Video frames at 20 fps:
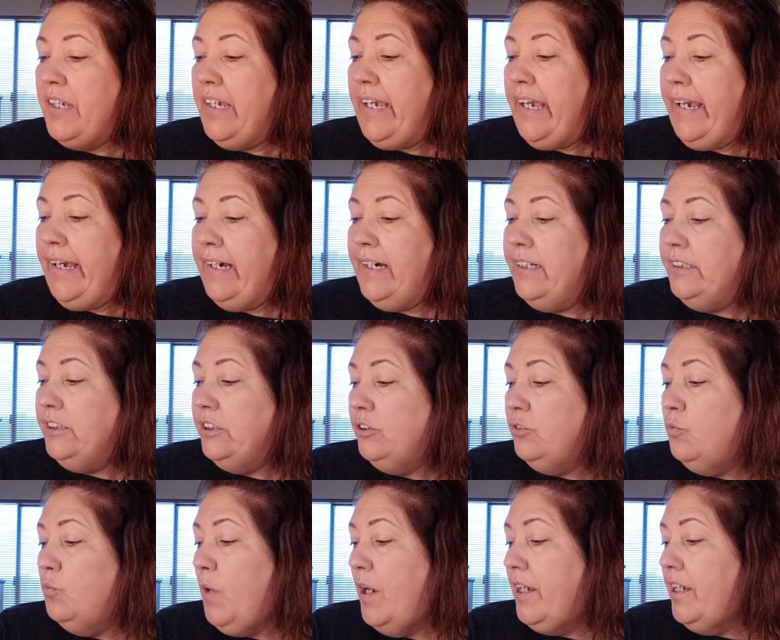
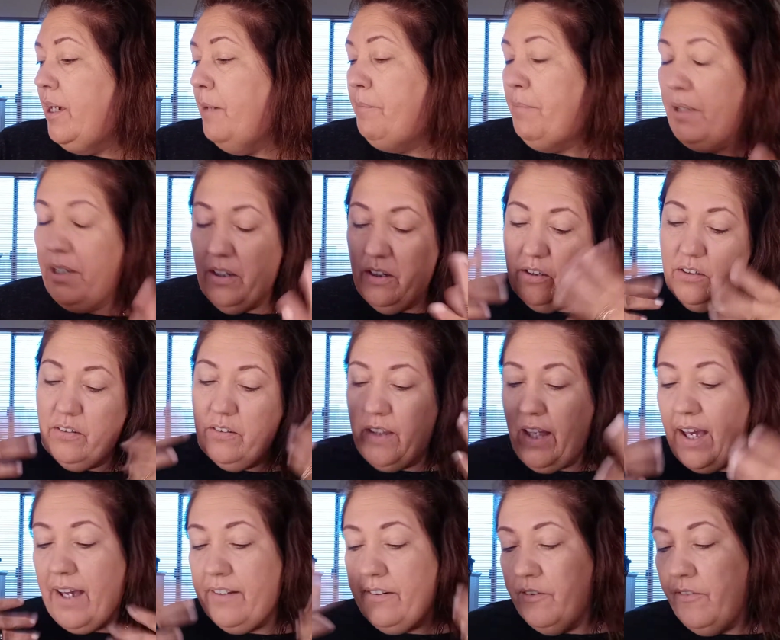and wake up
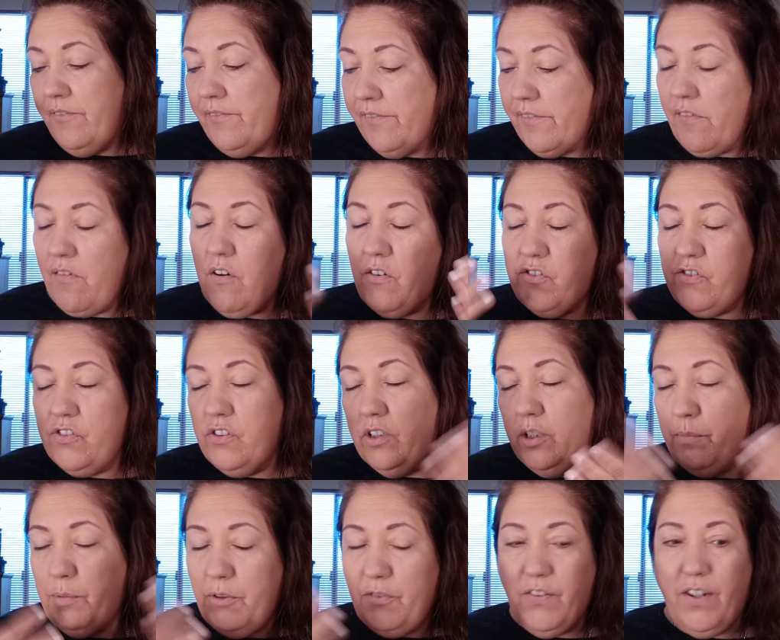that
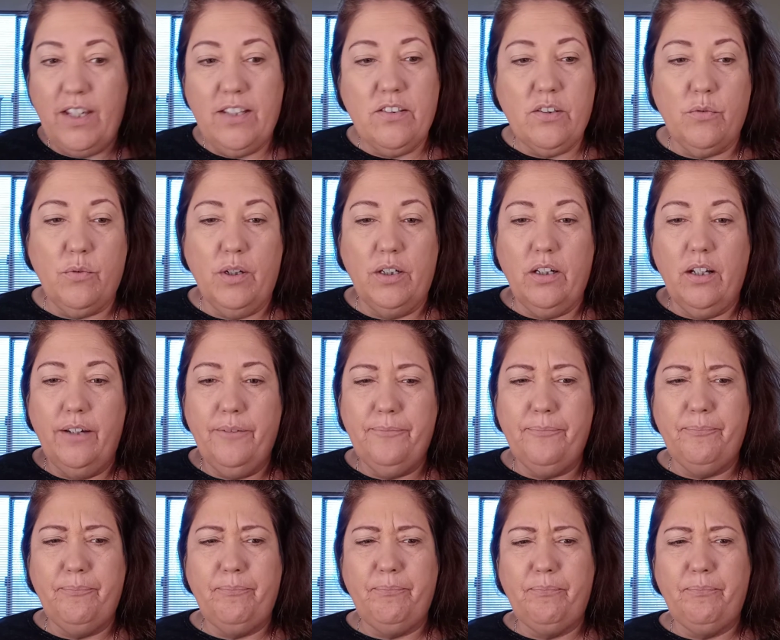sleepy face or whatnot.